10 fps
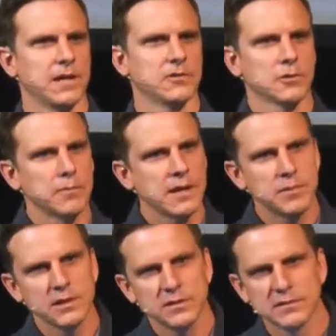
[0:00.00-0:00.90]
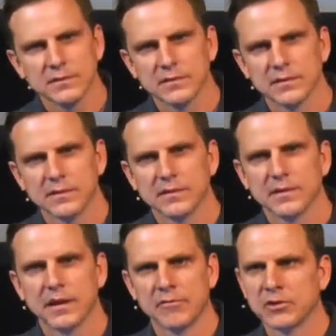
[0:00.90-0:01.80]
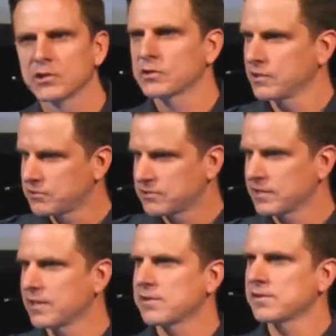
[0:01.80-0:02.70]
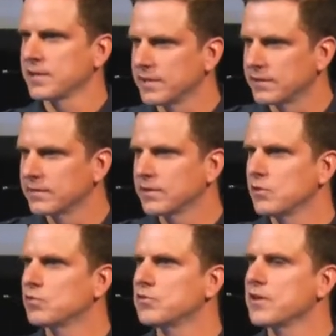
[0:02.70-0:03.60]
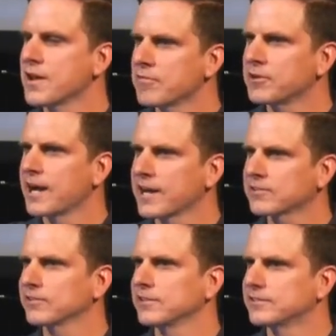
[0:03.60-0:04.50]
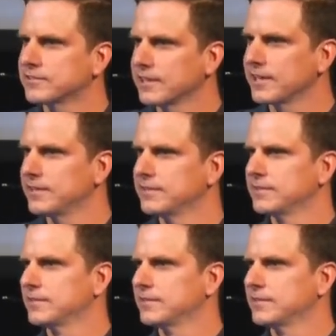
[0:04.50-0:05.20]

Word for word: So maybe if you're a Christian and you're here, you've never actually said